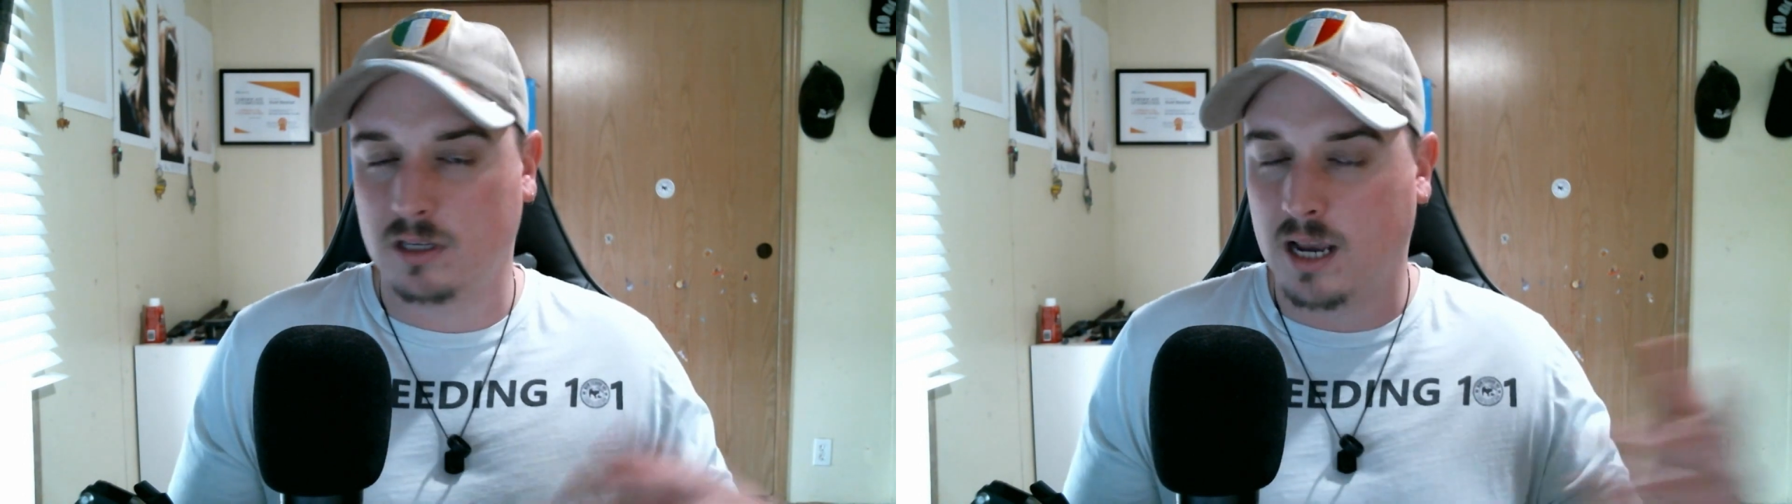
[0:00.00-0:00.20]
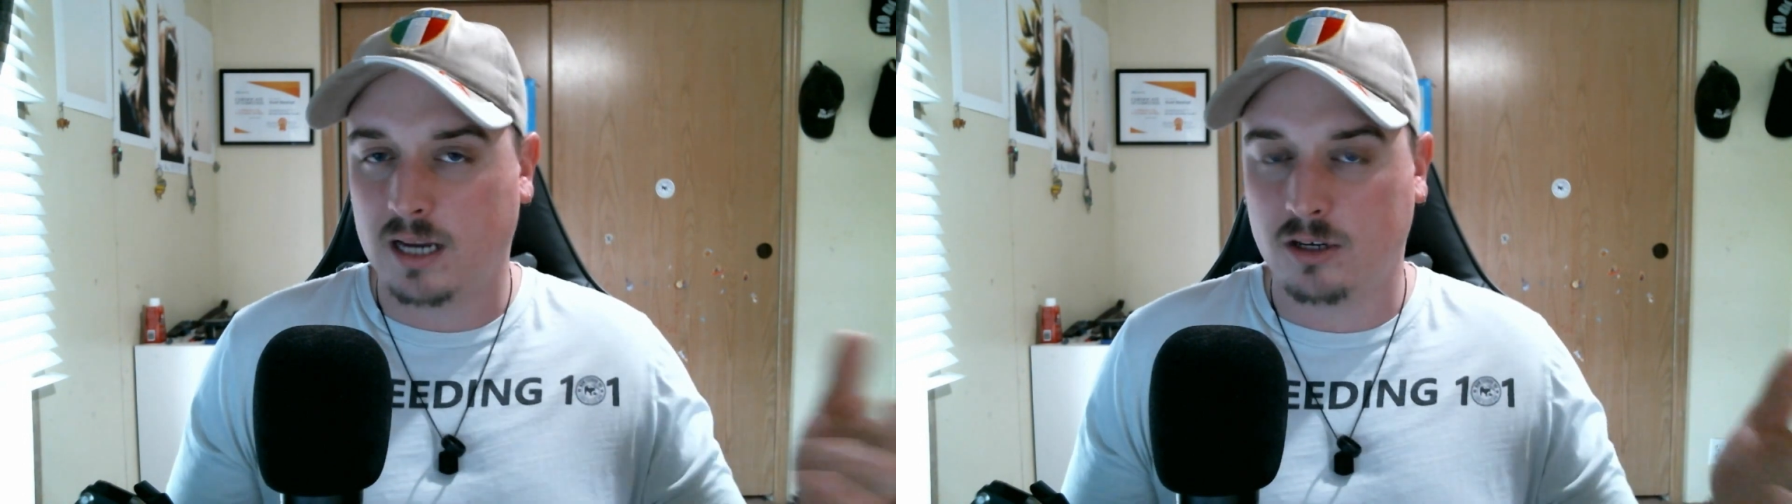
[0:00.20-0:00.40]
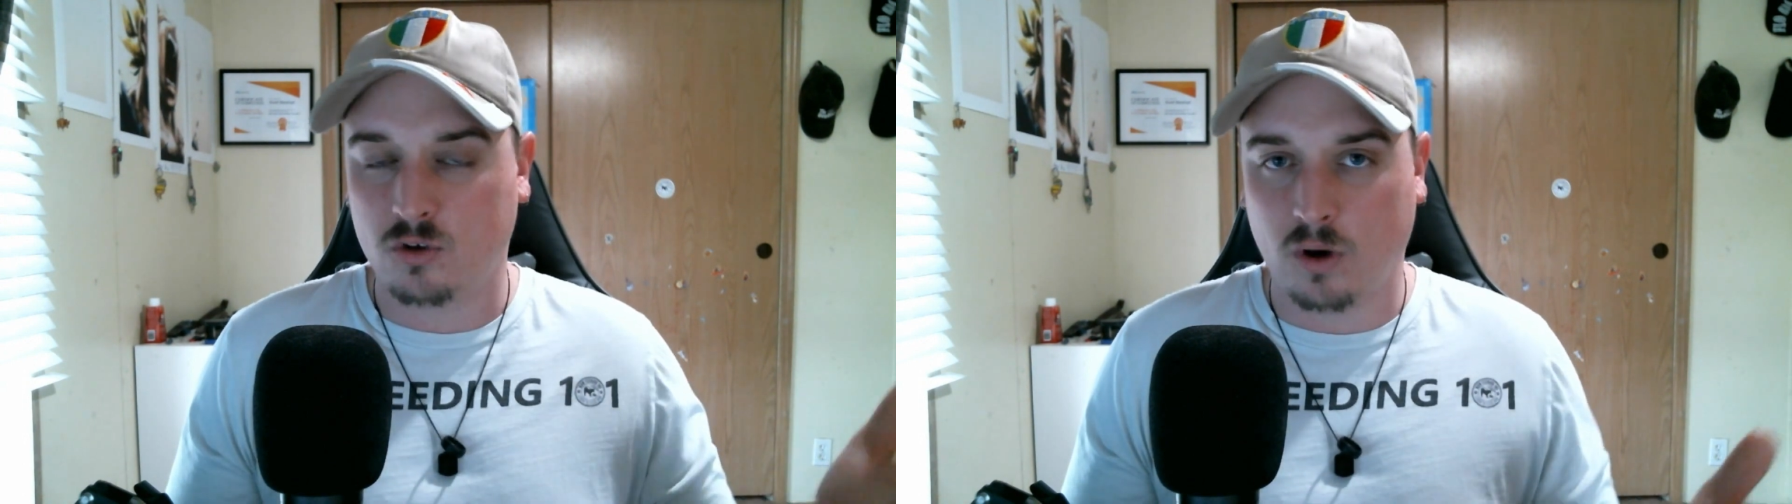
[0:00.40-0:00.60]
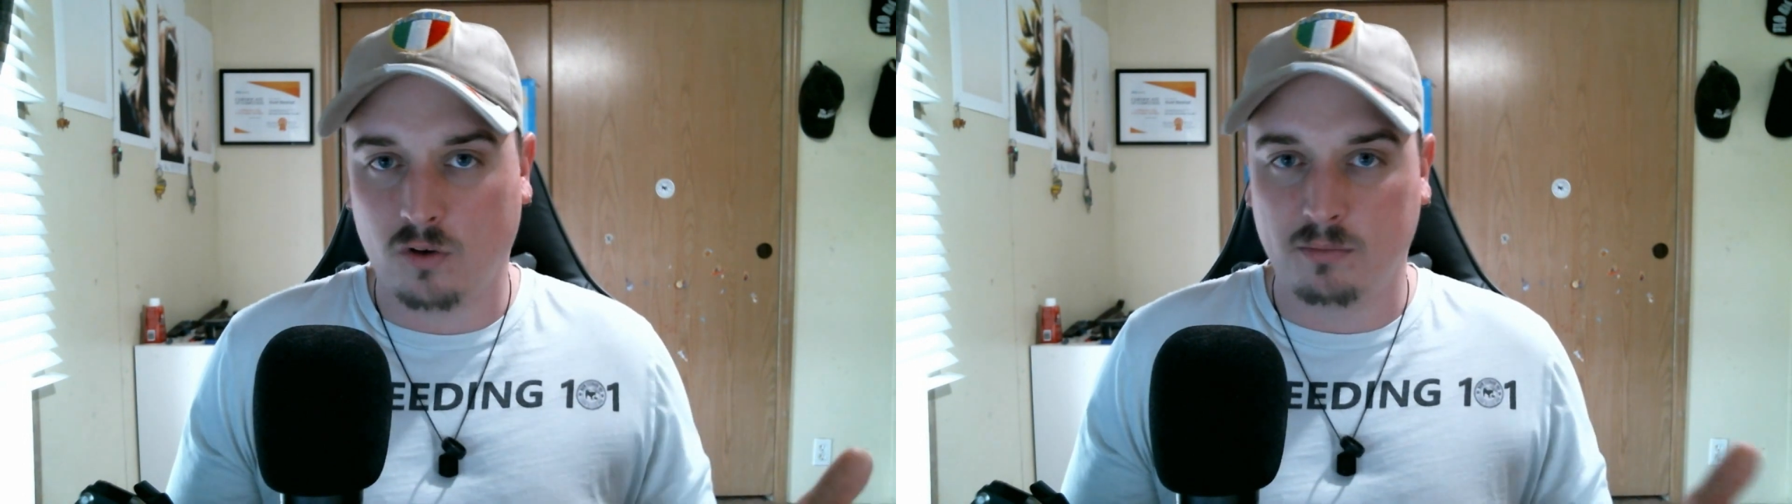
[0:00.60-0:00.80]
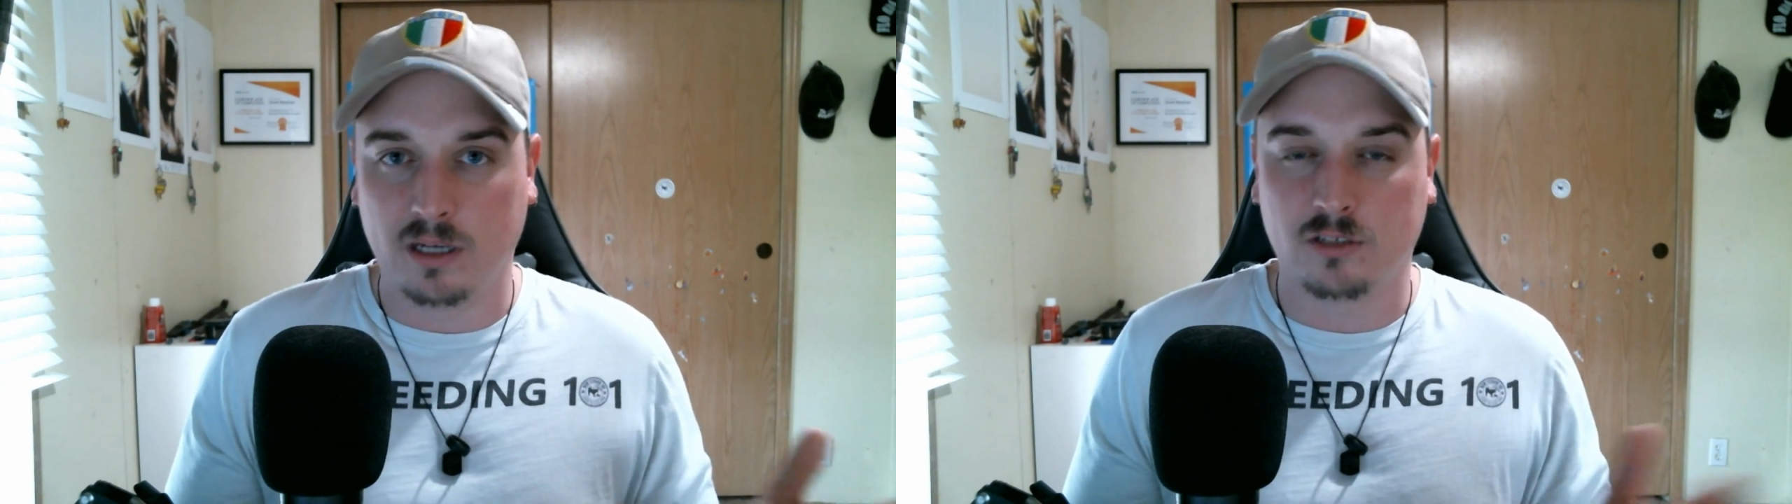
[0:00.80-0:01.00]
9 to
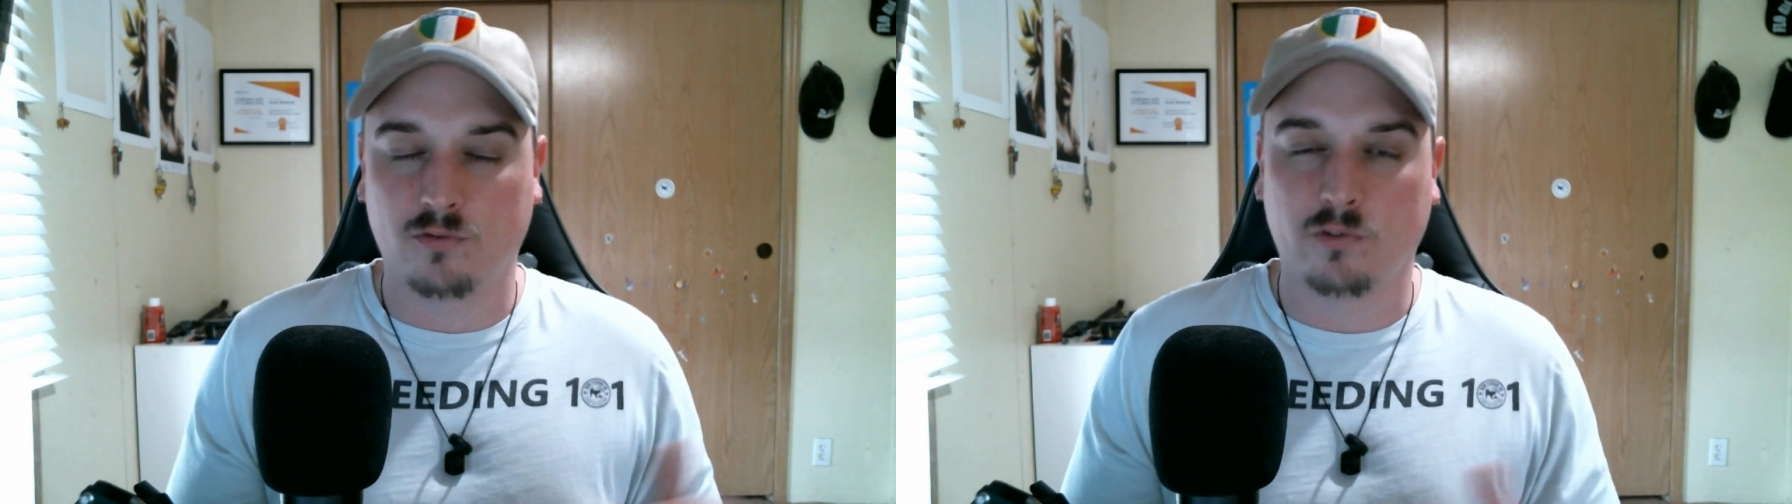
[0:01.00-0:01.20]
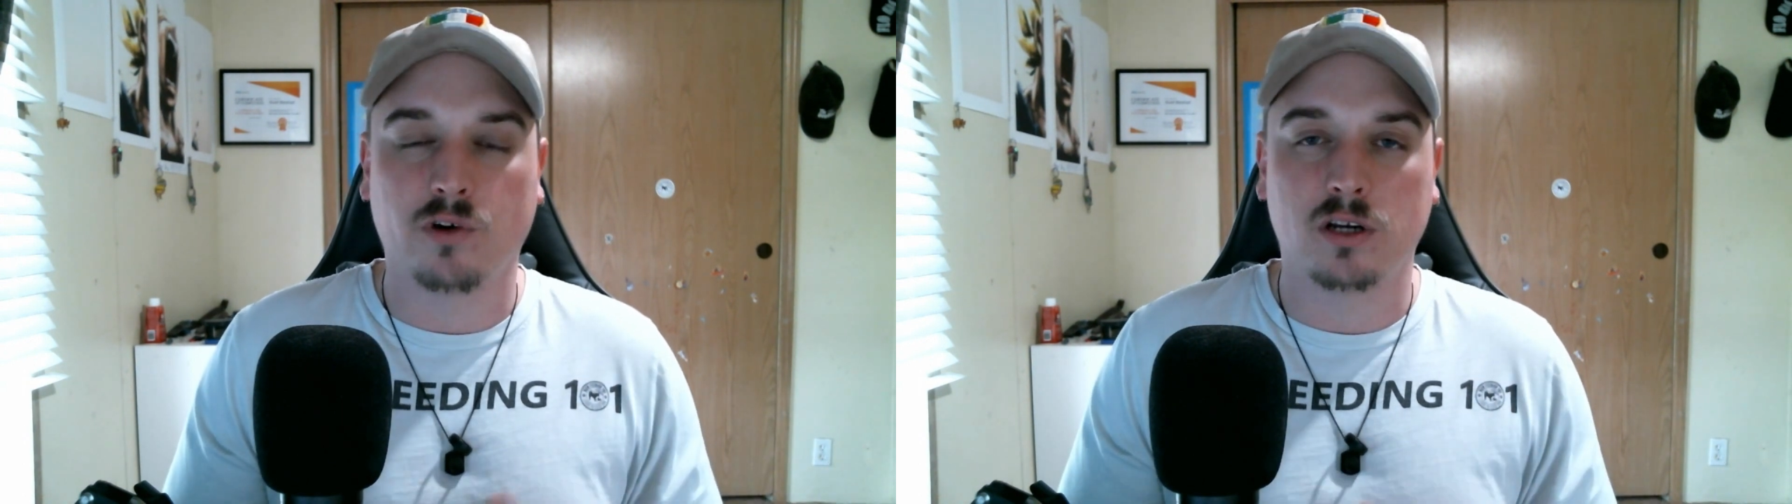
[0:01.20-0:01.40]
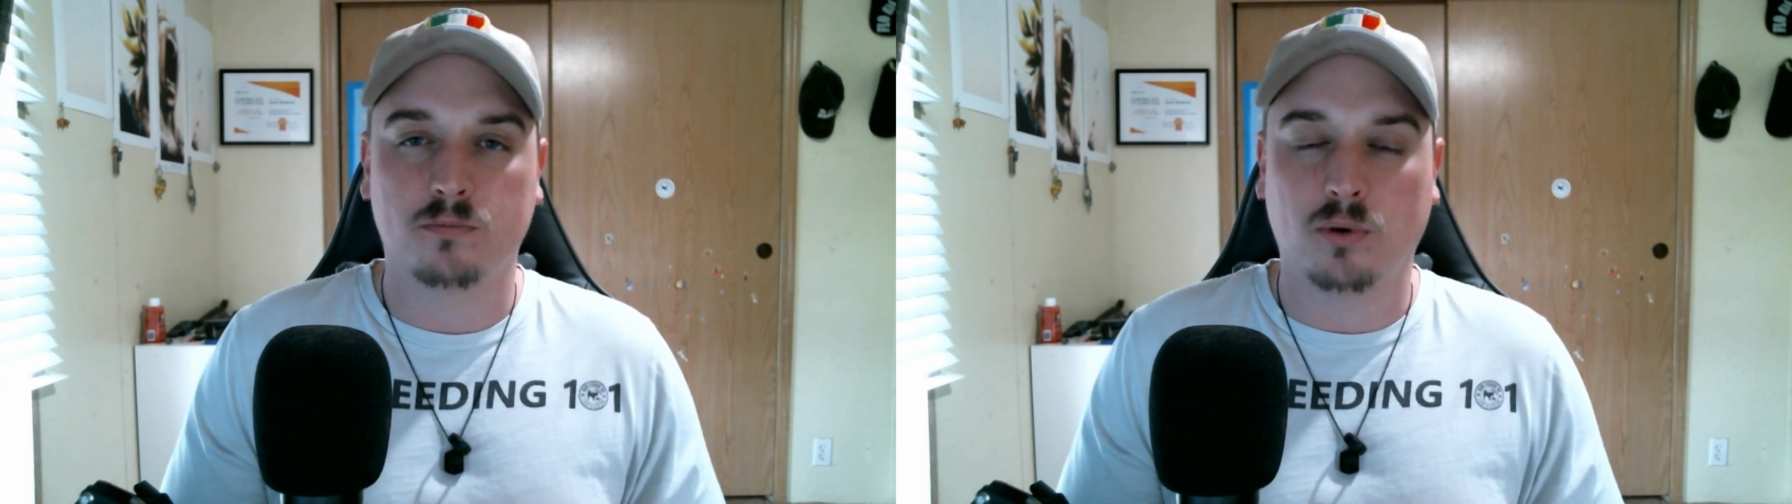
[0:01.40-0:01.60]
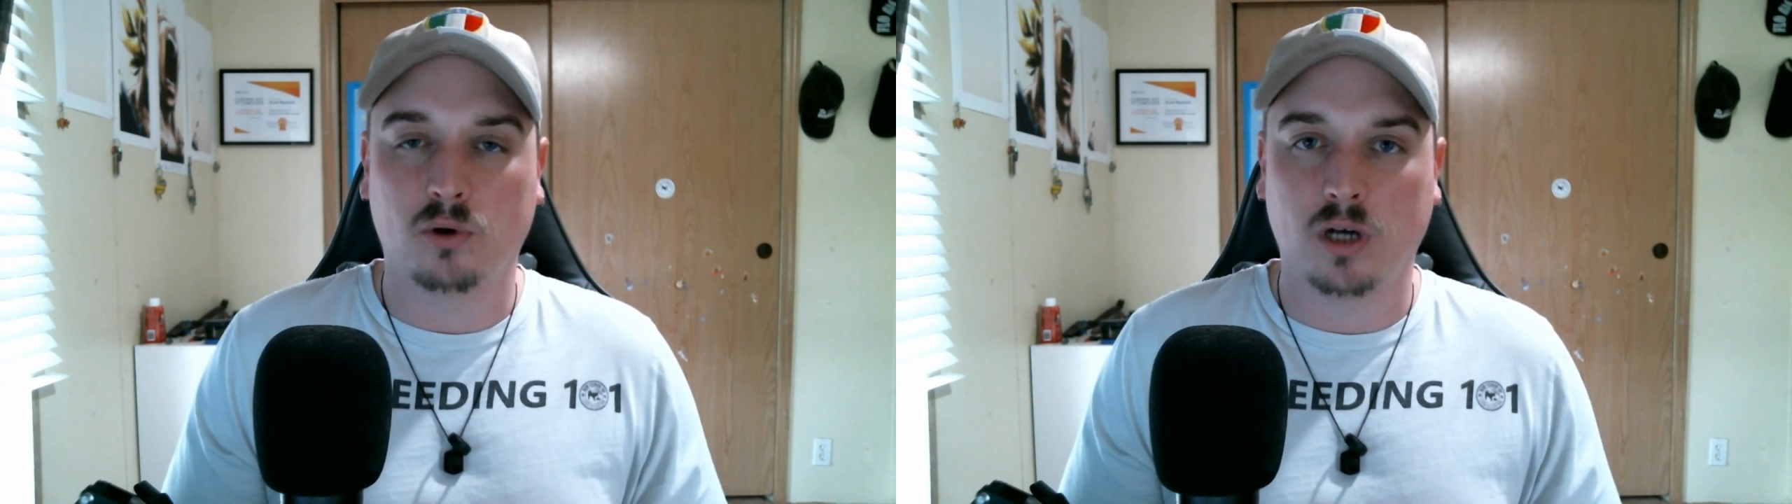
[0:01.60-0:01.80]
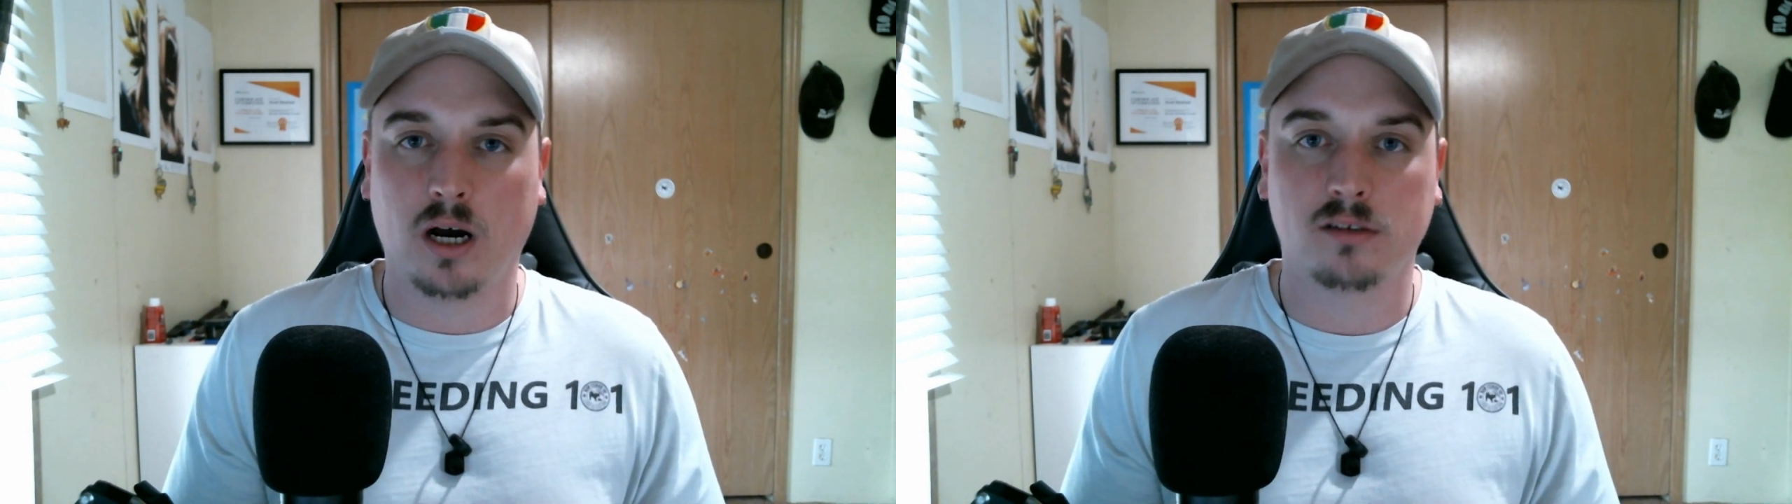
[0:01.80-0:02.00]
12 months for French
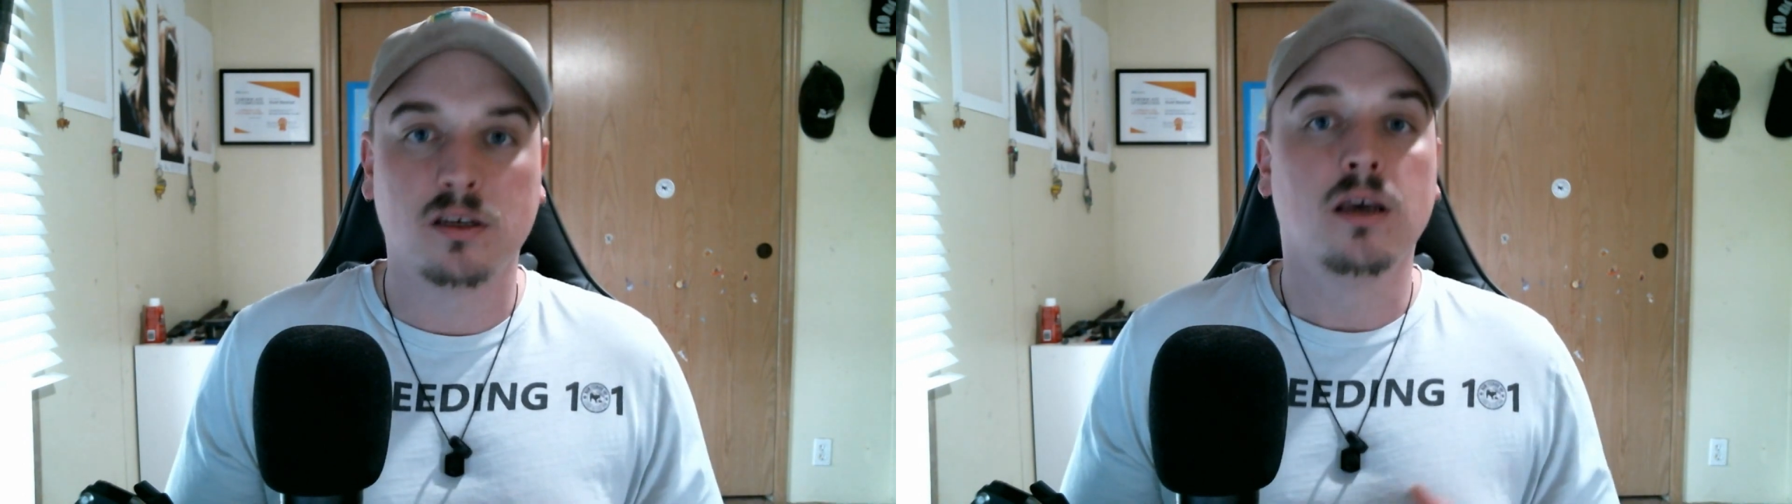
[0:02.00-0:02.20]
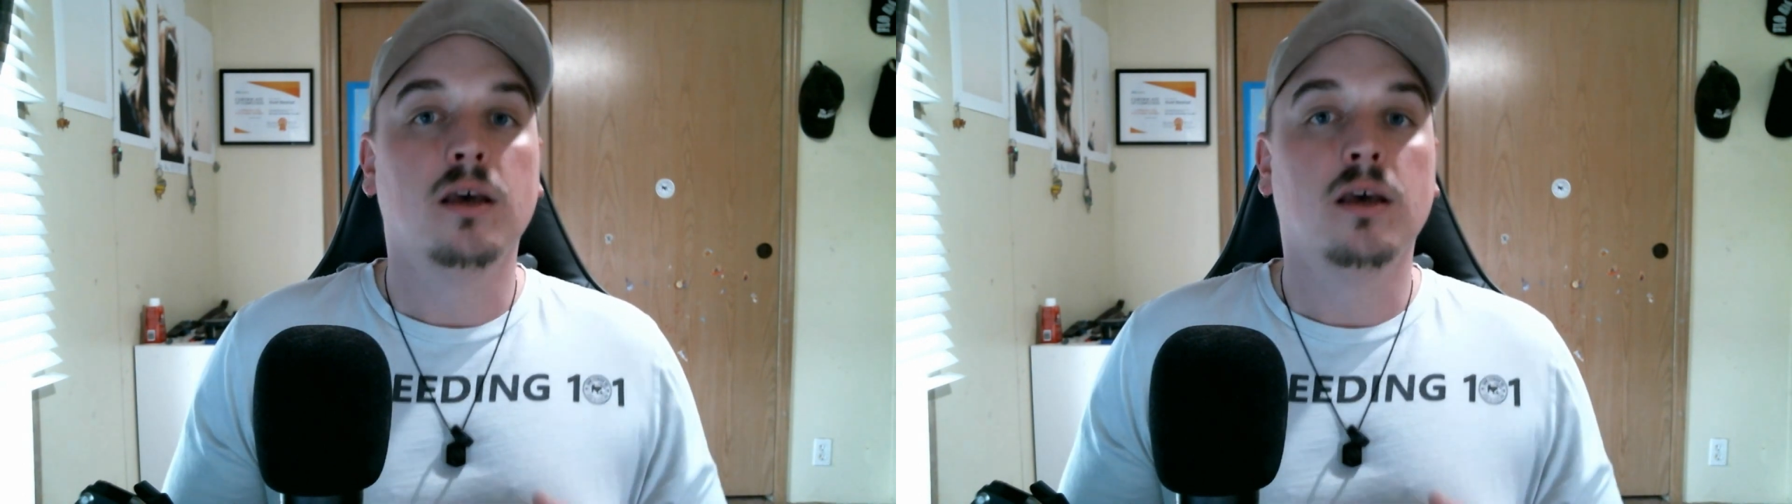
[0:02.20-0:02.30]
Bulldogs,